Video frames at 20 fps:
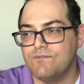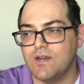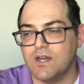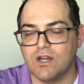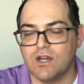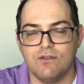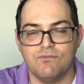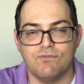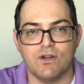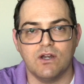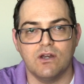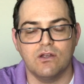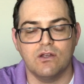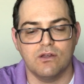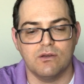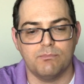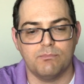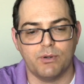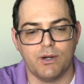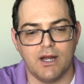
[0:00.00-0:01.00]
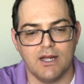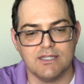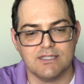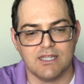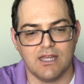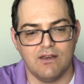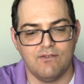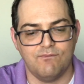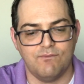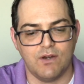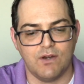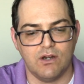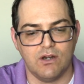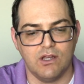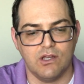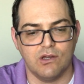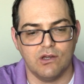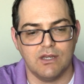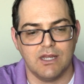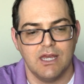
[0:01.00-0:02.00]
very very good price and a
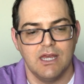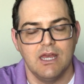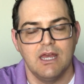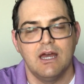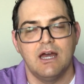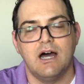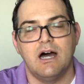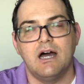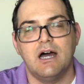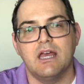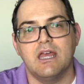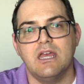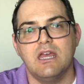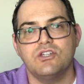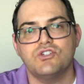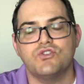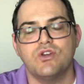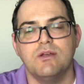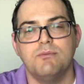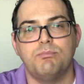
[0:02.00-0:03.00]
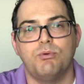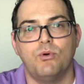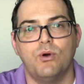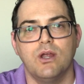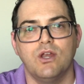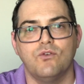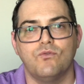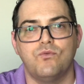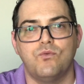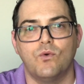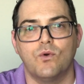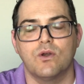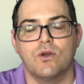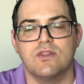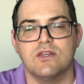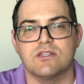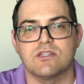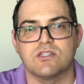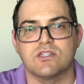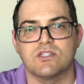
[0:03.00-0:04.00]
very good uh, entry point for
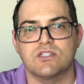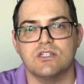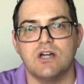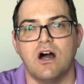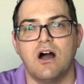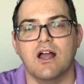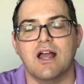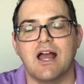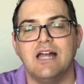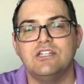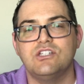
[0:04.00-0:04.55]
this stock.